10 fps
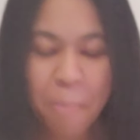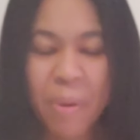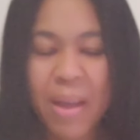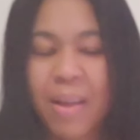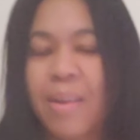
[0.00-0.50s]

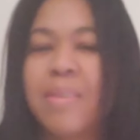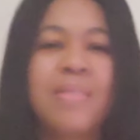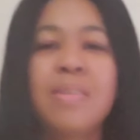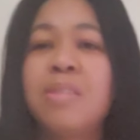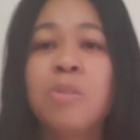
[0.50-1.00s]
but
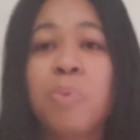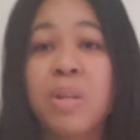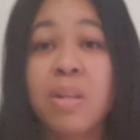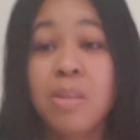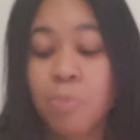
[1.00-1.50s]
this is what
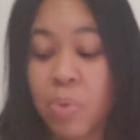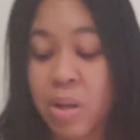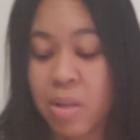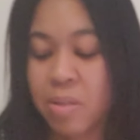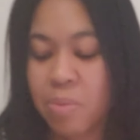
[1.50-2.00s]

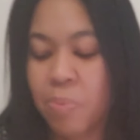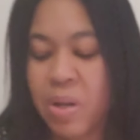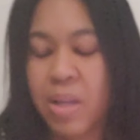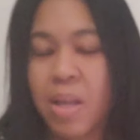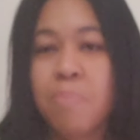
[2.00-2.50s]

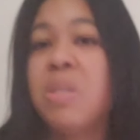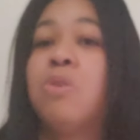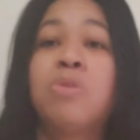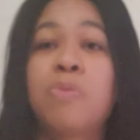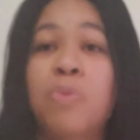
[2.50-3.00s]
it can be
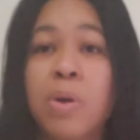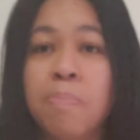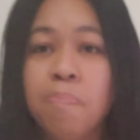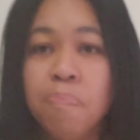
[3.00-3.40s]
used for.